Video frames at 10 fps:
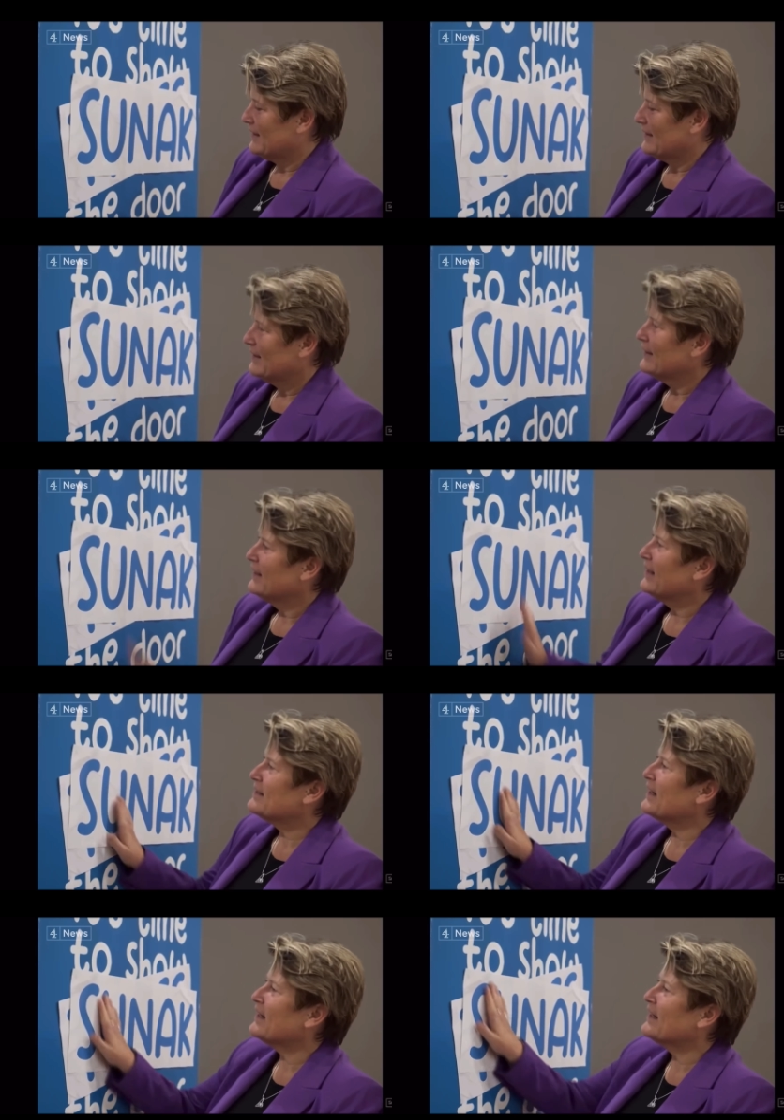they've
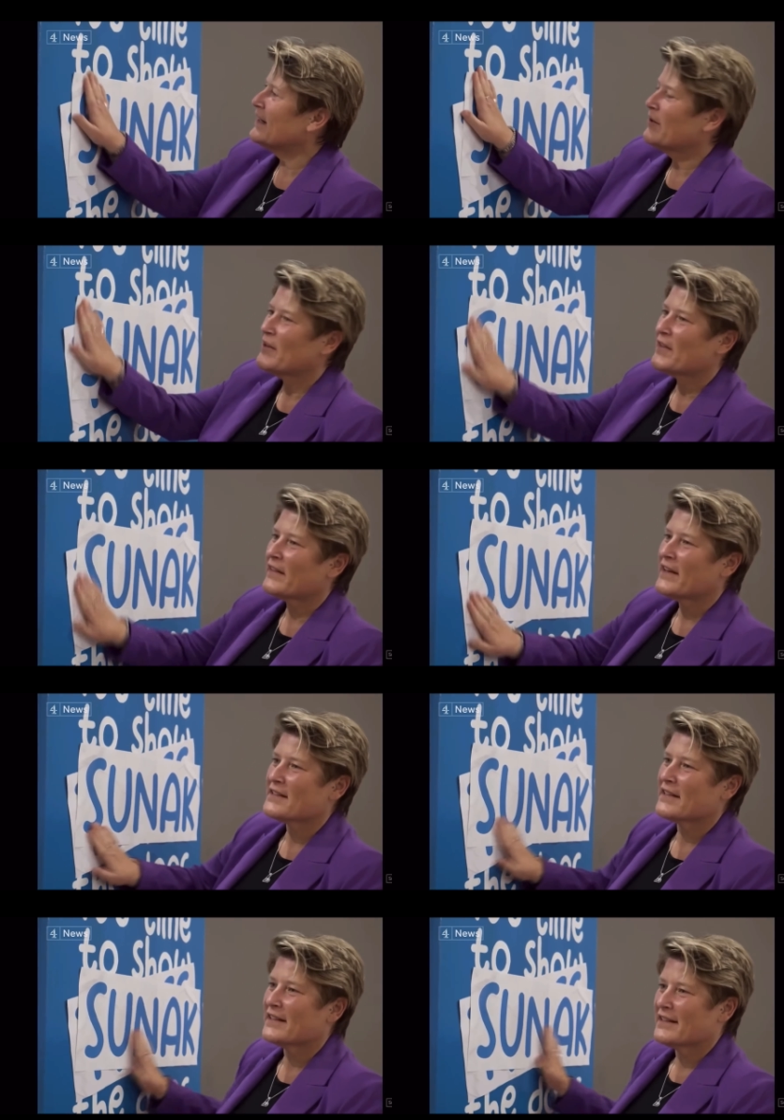simply left.
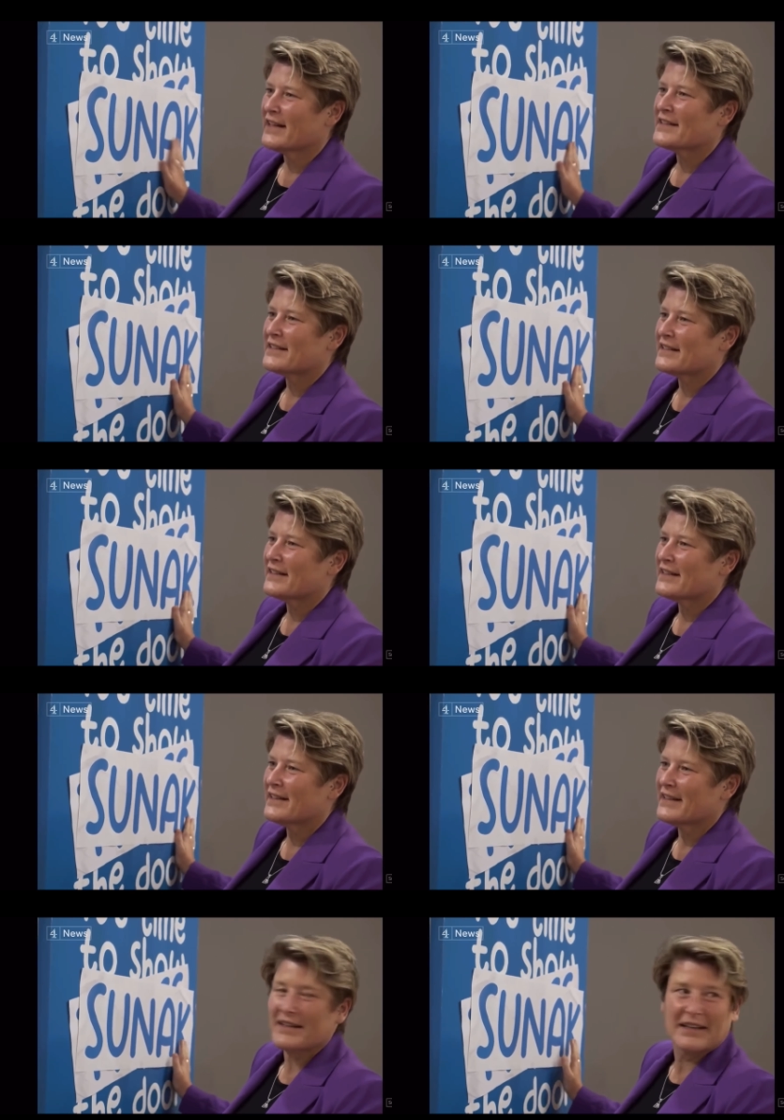They're still
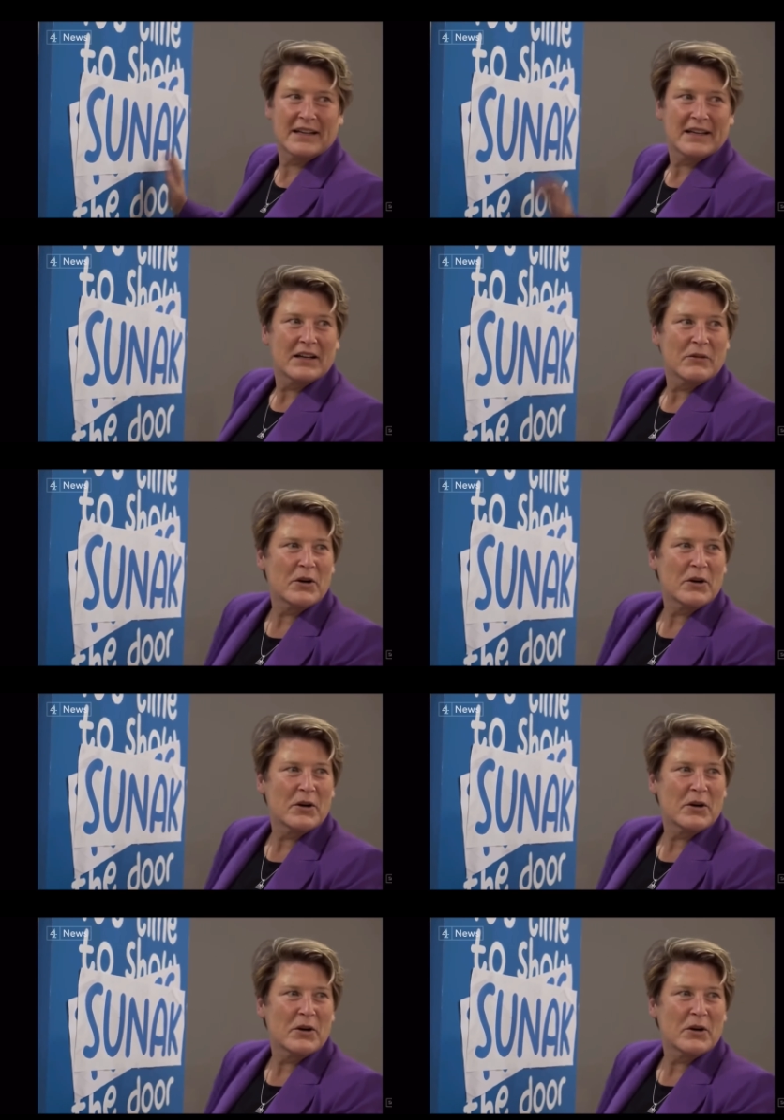existing on